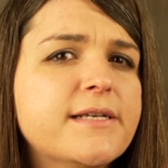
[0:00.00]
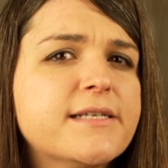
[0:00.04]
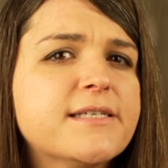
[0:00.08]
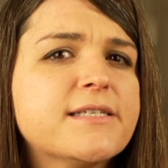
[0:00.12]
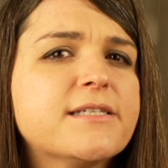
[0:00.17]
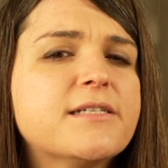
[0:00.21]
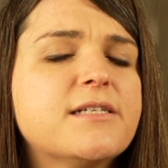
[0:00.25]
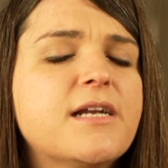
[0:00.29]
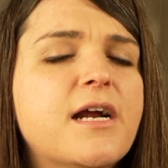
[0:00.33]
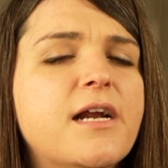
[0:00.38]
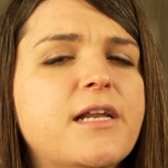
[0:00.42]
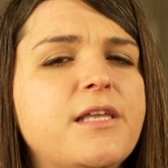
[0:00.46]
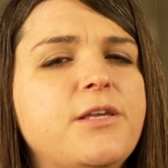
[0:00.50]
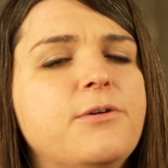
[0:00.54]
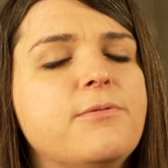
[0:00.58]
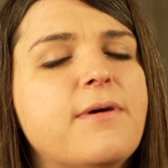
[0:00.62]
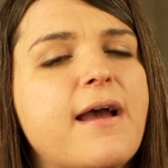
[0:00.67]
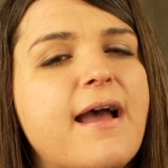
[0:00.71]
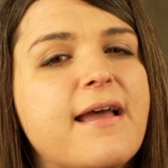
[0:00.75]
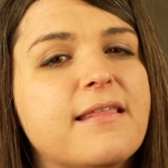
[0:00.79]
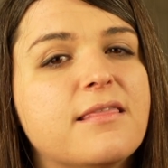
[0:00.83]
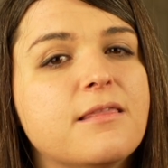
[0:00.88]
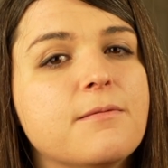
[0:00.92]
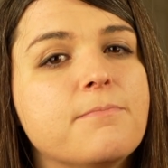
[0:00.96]
to start you
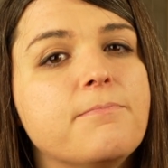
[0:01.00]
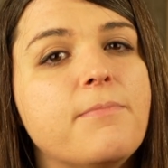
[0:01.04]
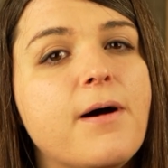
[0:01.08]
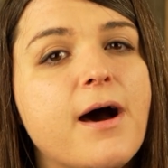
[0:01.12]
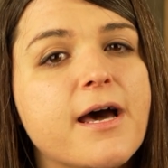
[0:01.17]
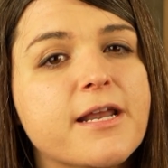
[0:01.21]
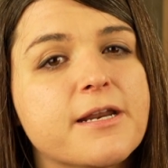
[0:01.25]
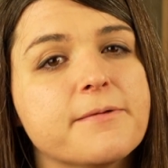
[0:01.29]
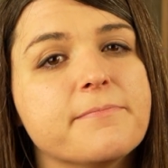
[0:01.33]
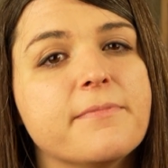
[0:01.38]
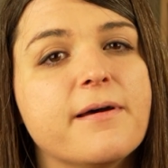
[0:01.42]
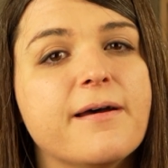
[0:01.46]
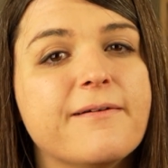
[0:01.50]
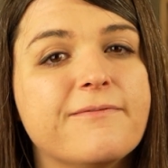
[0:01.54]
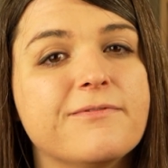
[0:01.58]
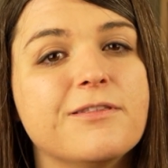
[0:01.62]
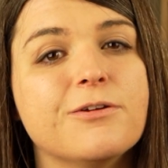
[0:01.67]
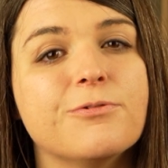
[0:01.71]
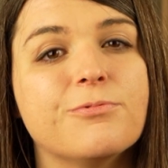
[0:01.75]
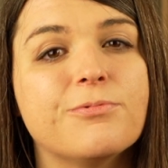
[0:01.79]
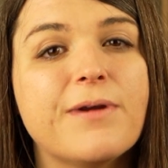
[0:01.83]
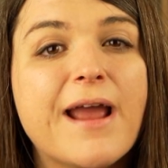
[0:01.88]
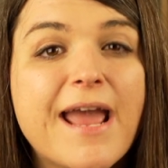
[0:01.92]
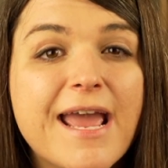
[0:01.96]
at the bottom of
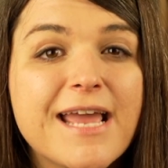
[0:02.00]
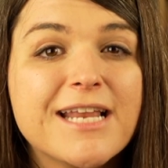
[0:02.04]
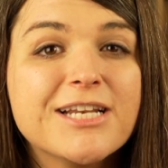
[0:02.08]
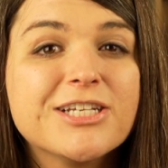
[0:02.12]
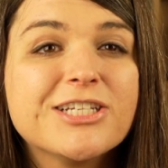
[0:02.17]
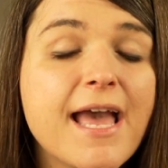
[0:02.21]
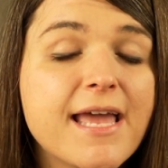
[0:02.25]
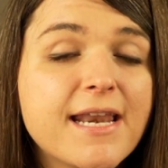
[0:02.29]
the range,